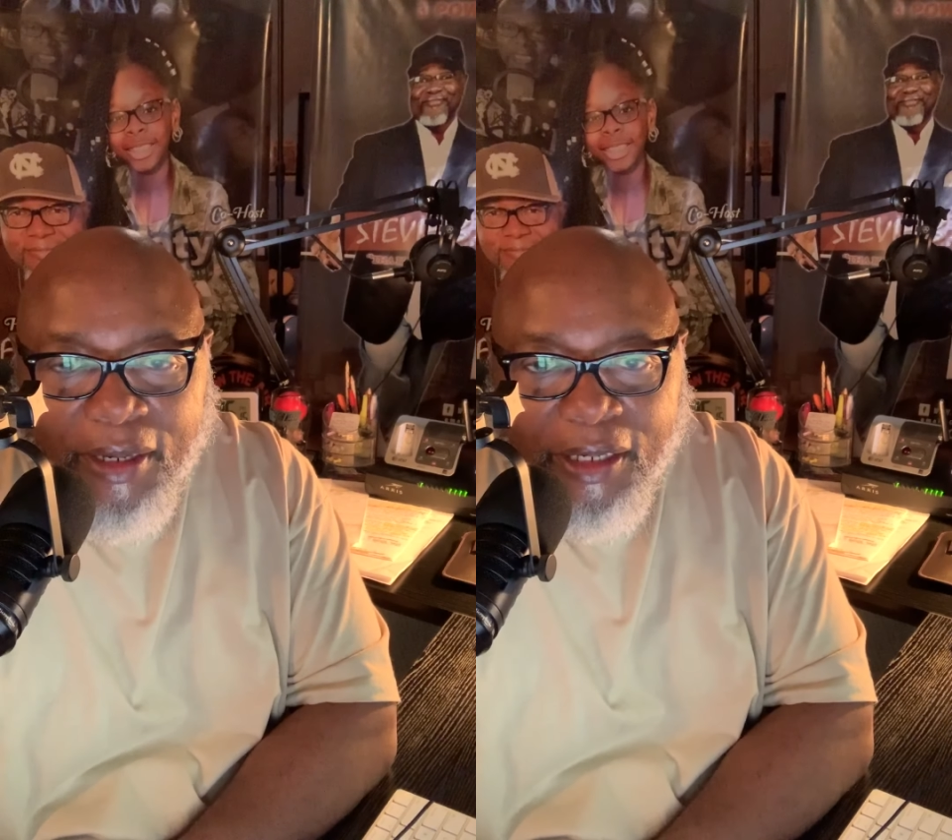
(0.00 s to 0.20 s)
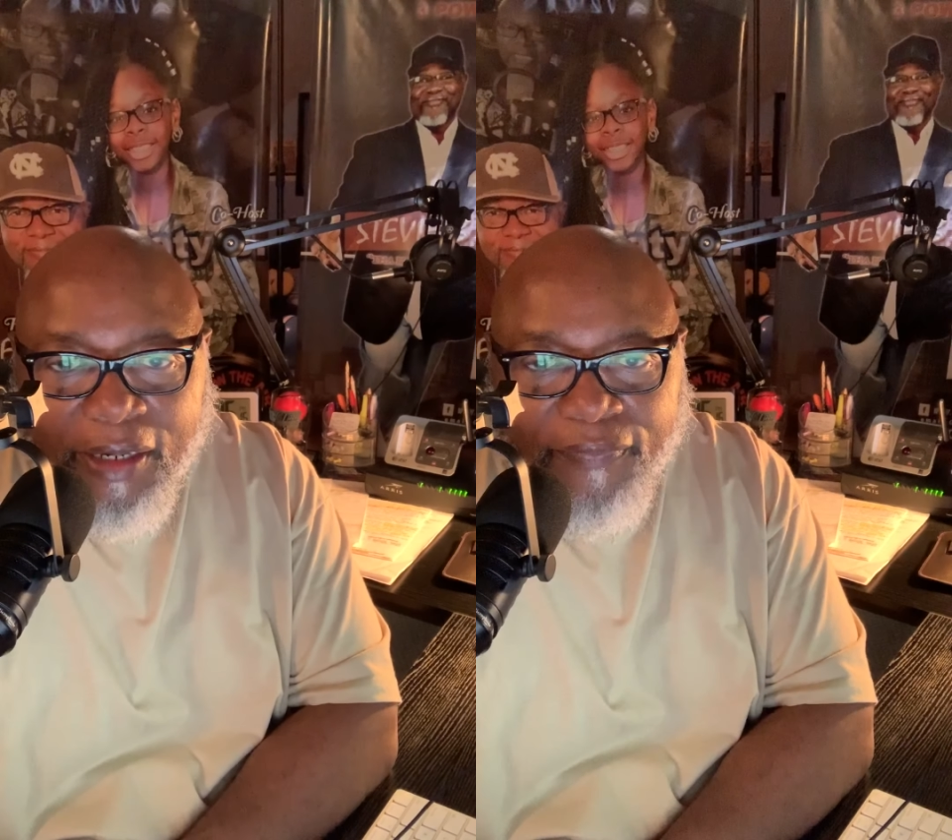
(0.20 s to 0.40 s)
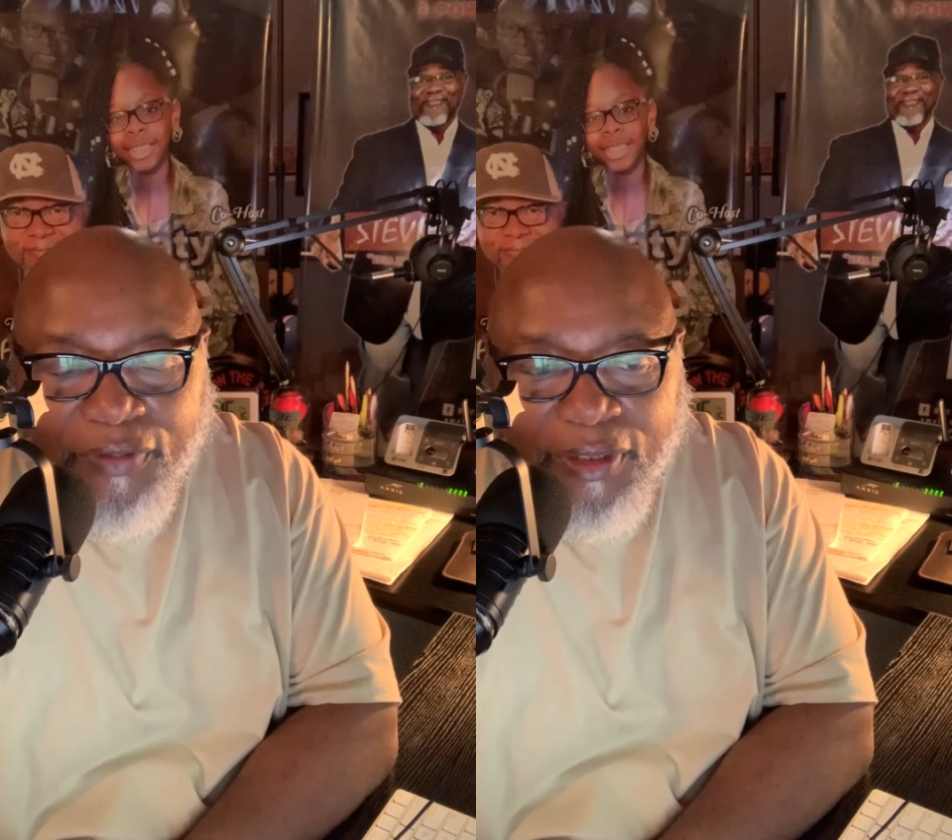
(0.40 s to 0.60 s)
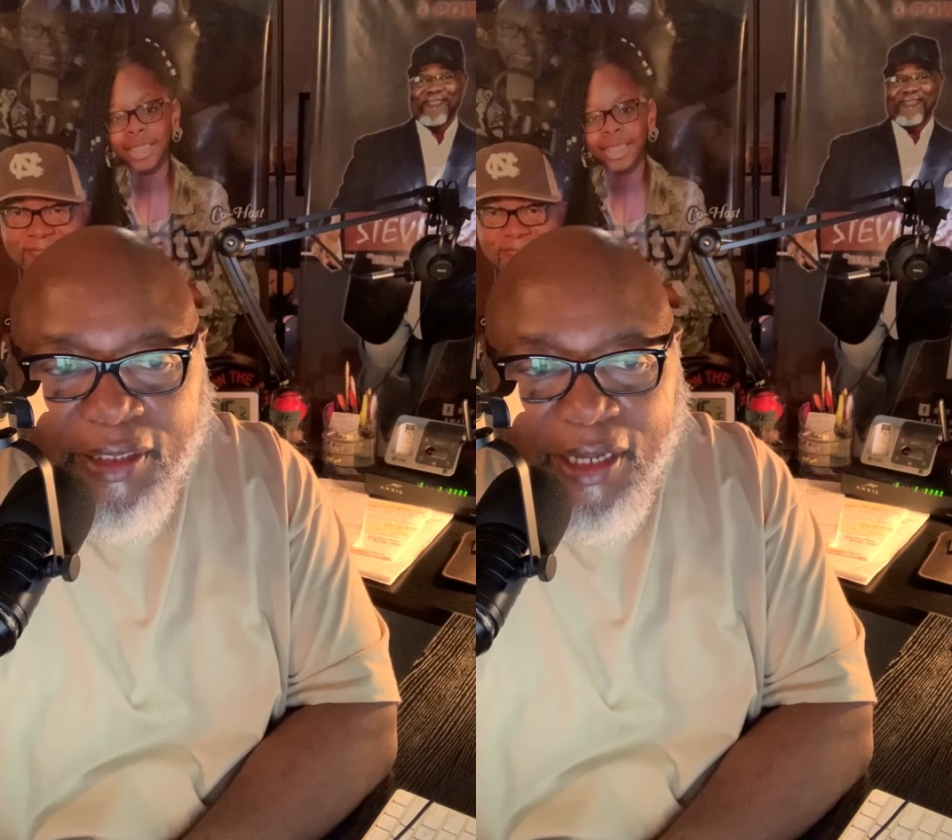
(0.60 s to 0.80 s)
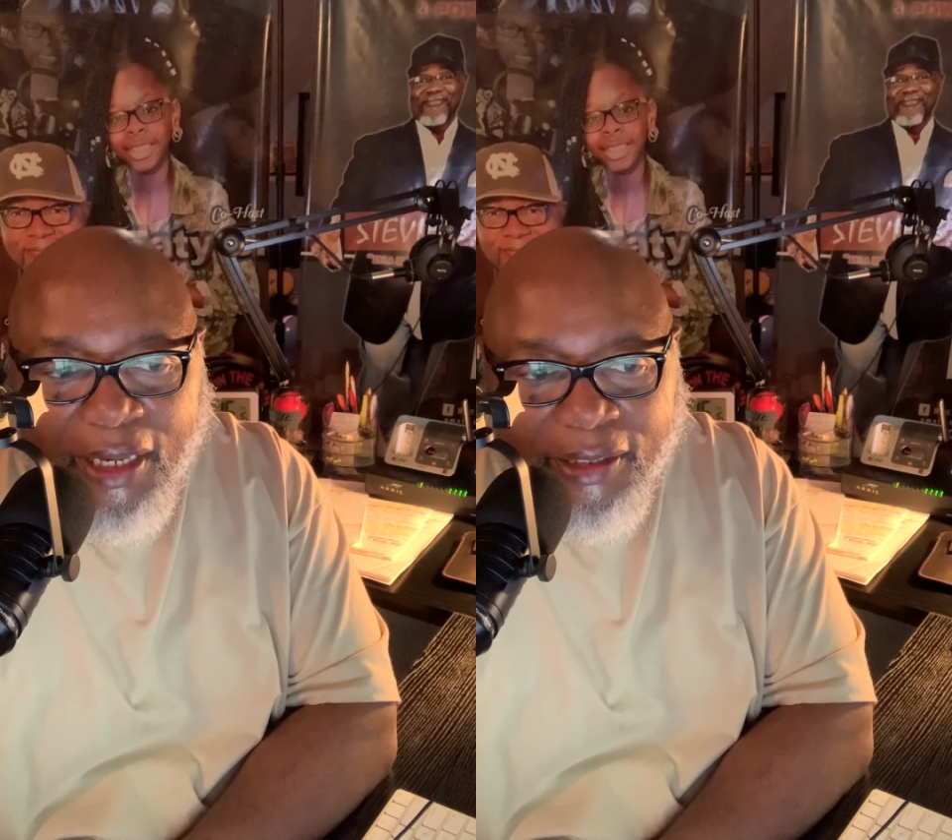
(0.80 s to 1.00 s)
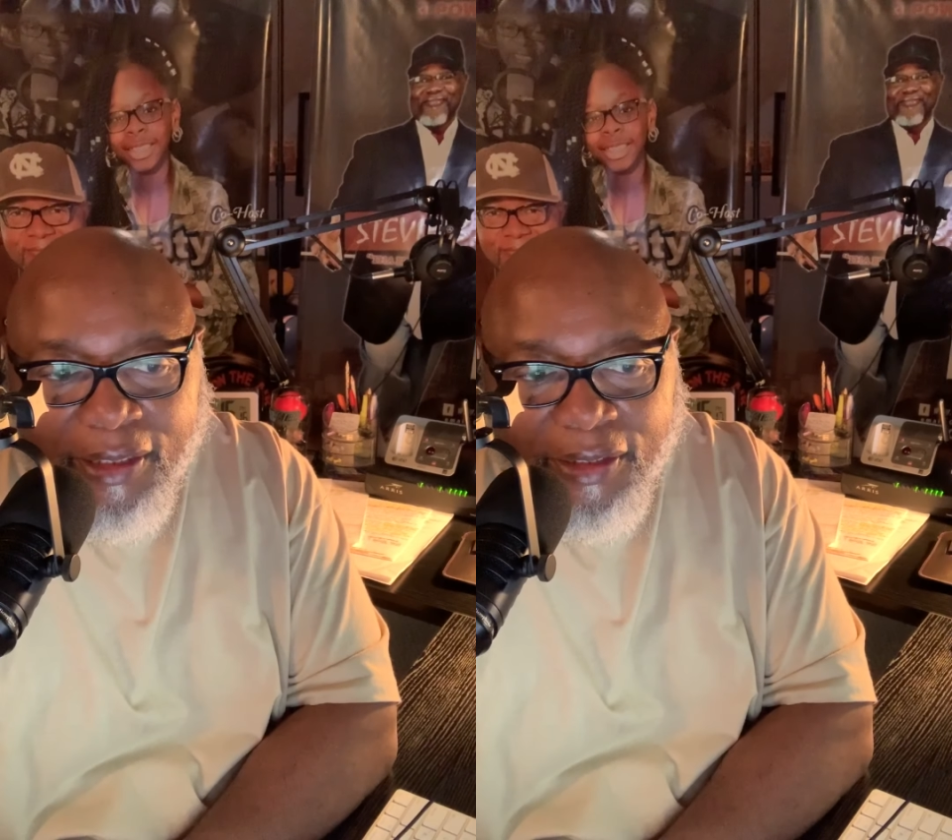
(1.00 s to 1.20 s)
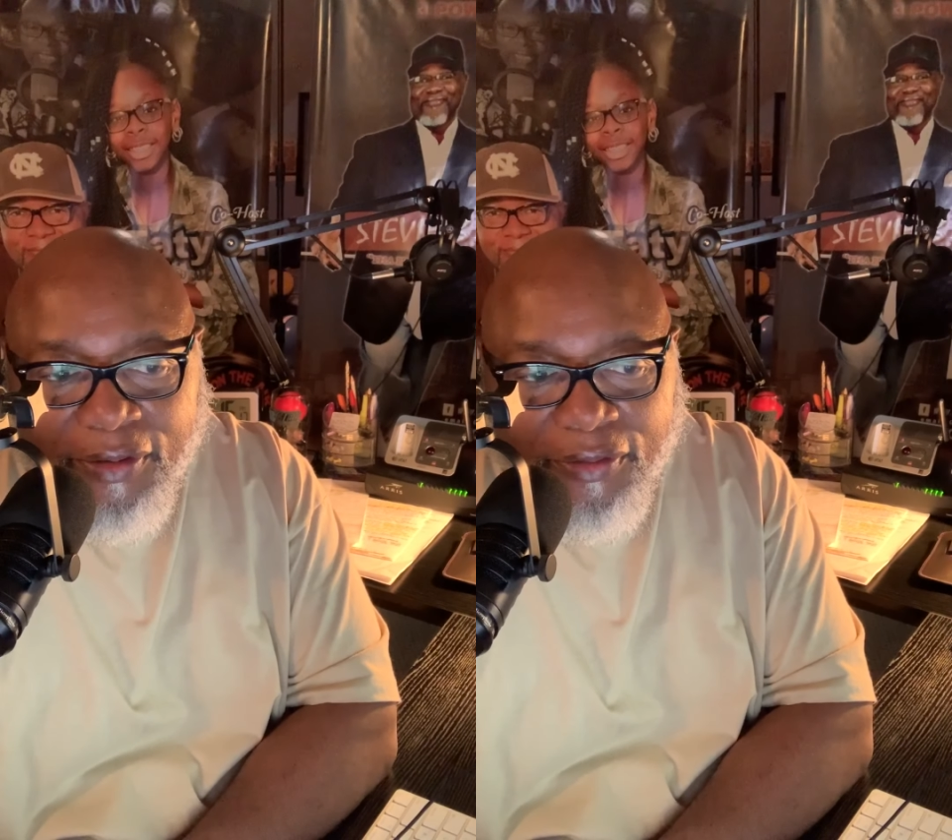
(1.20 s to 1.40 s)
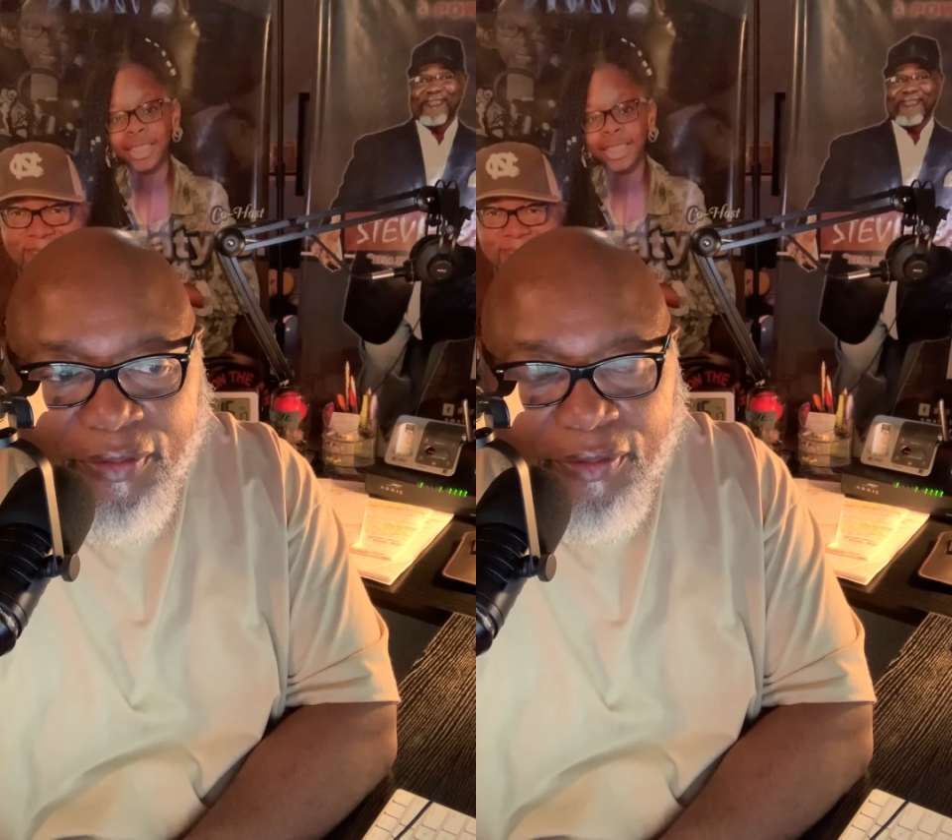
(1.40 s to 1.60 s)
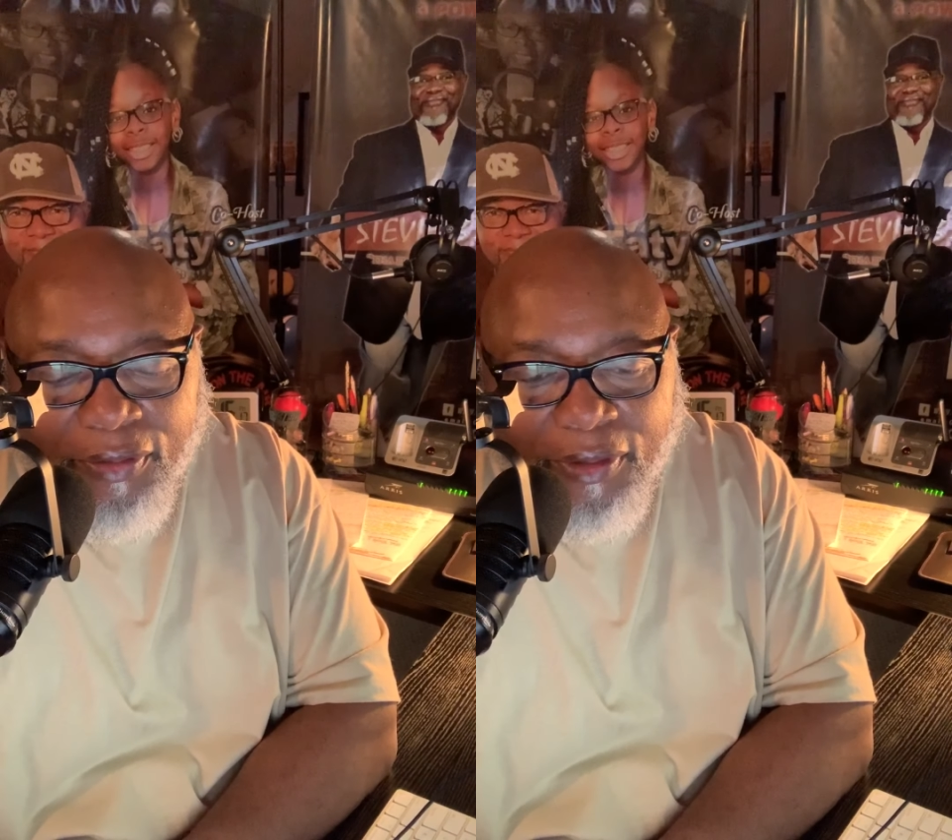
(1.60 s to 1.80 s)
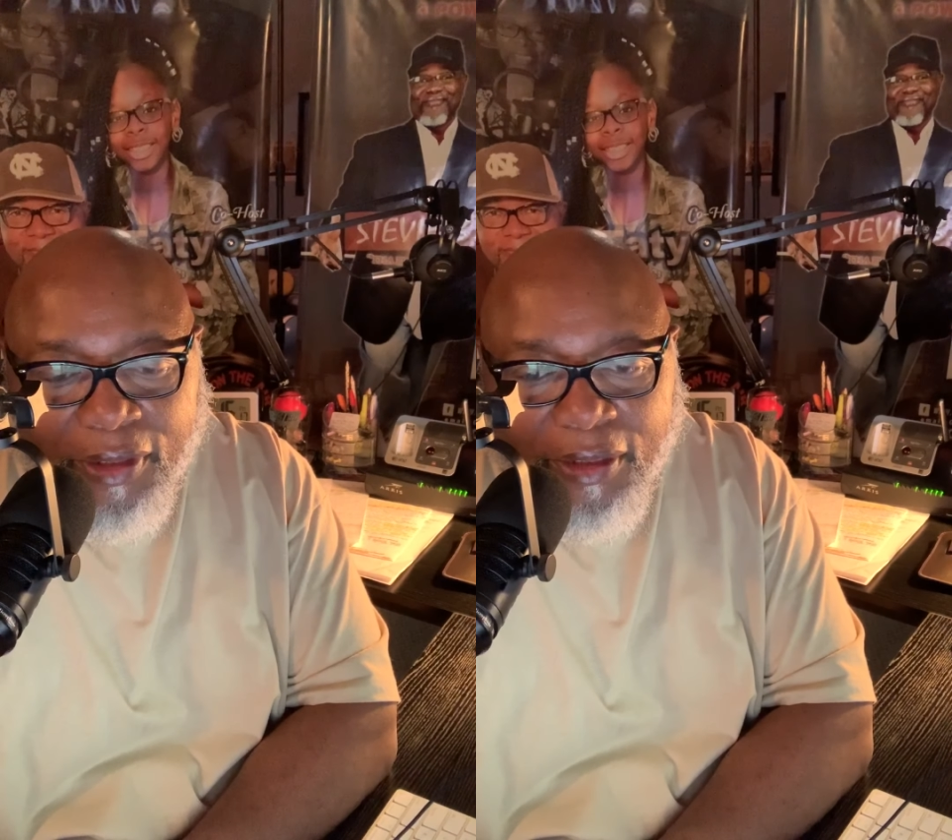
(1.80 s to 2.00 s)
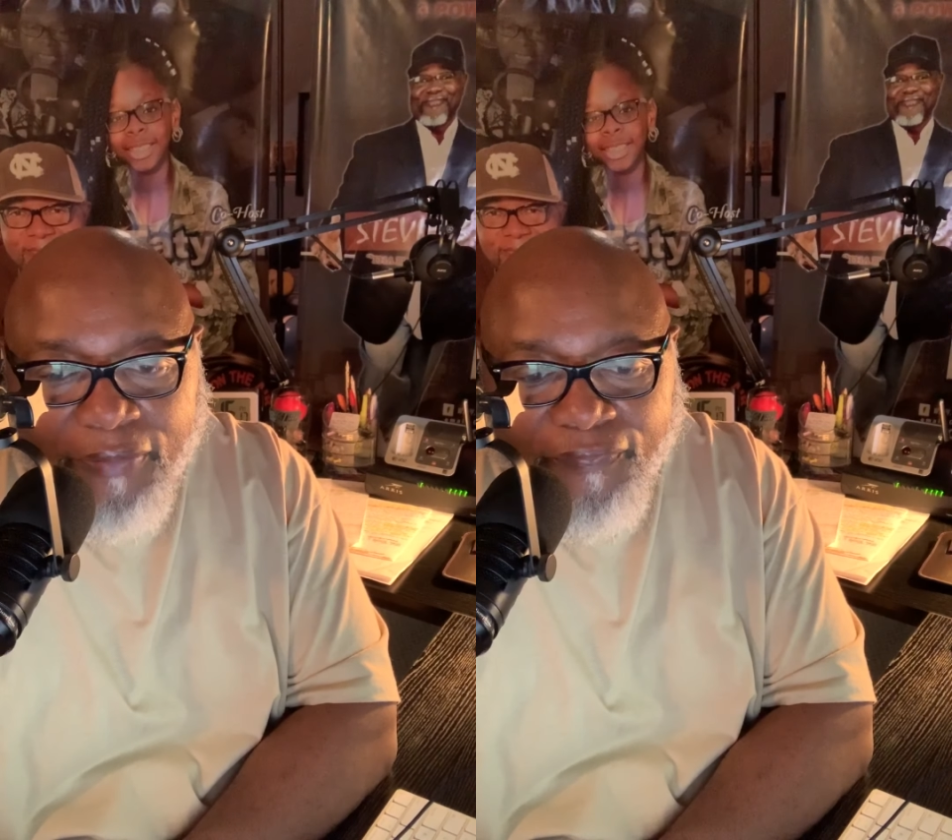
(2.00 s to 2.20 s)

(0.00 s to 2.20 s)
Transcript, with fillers: If you did not get to hear the